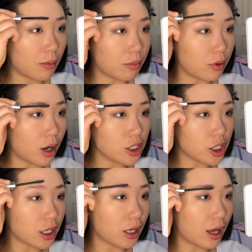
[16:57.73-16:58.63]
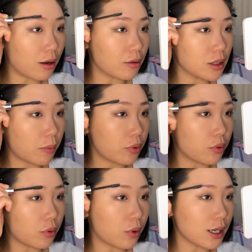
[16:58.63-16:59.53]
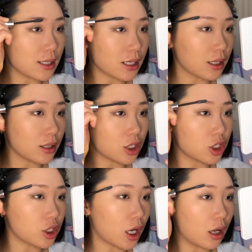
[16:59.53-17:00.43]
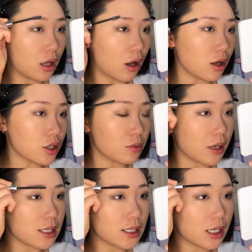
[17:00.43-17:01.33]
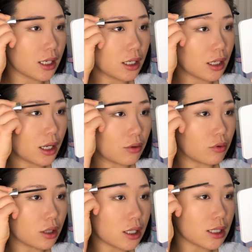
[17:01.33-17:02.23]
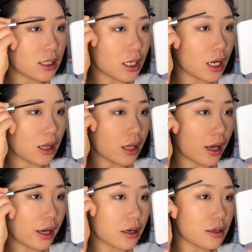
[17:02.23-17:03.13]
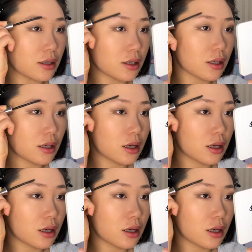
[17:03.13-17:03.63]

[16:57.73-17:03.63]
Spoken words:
brushing and pressing the gel onto my skin and really sticking the hairs